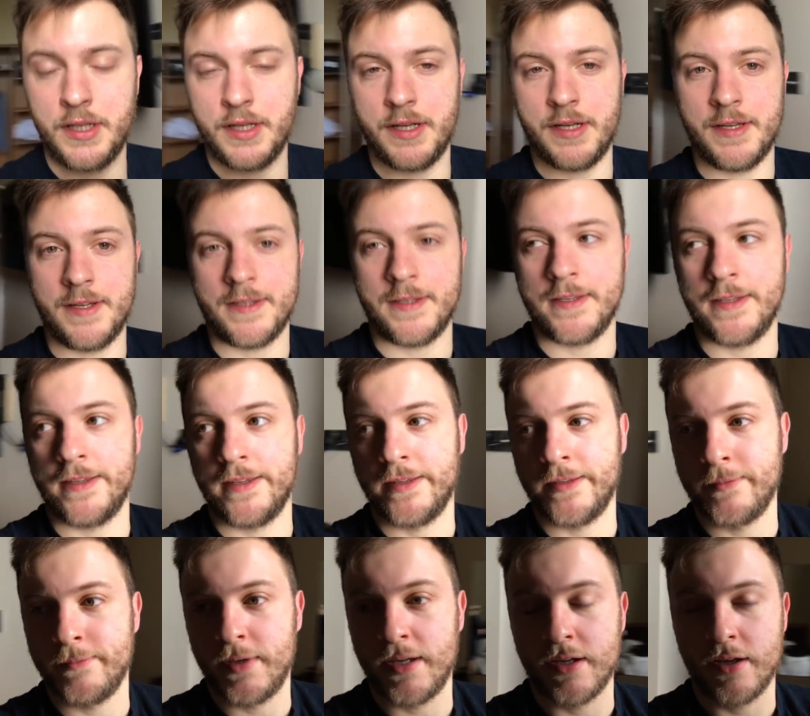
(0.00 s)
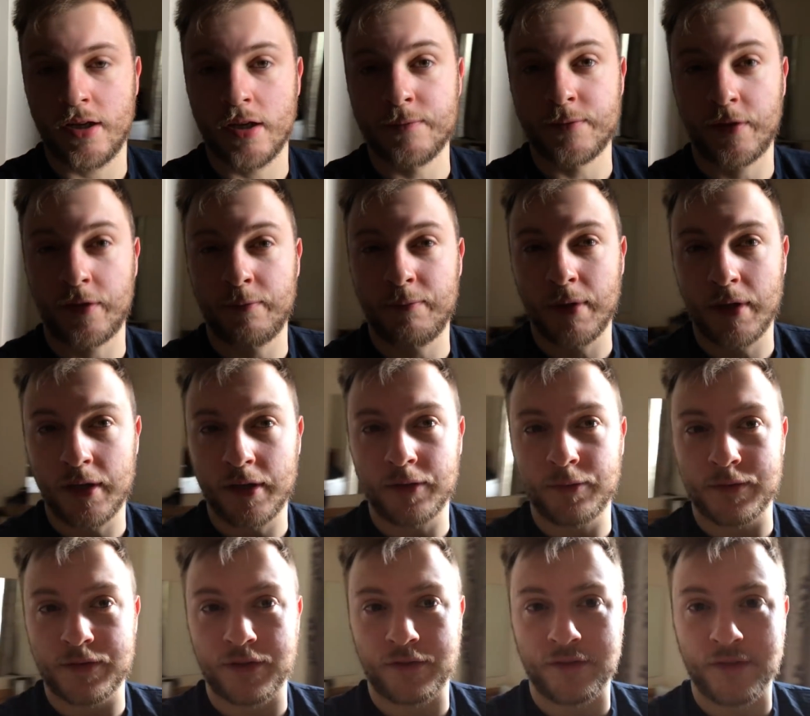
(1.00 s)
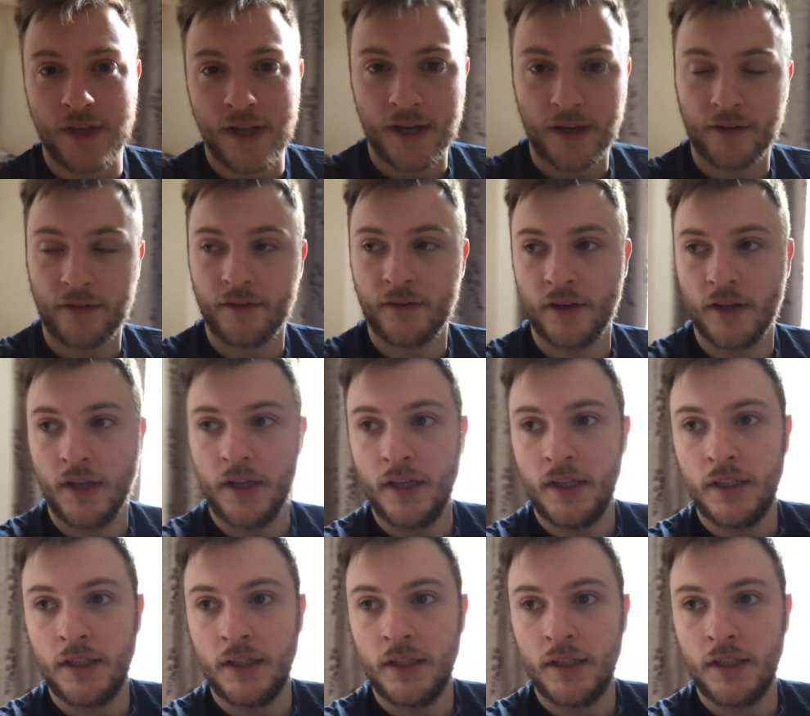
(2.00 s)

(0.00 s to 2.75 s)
and at home to Spurs, which is next.